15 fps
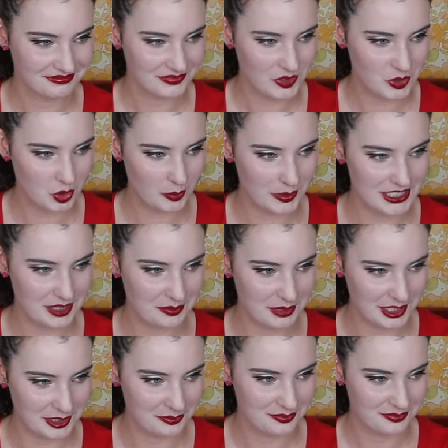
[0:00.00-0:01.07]
Trauma
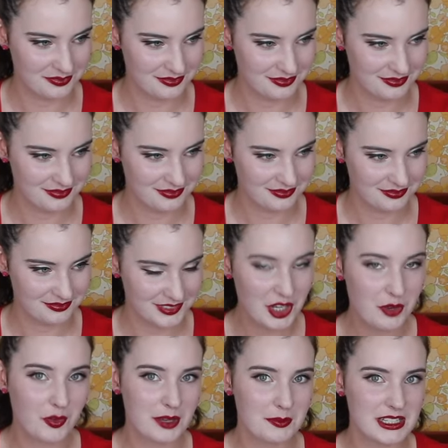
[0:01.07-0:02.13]
dumping.
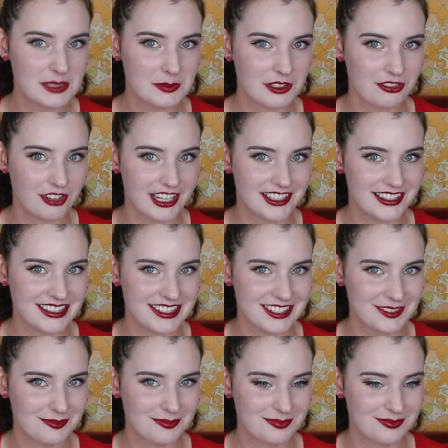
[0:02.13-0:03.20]
We must be friends.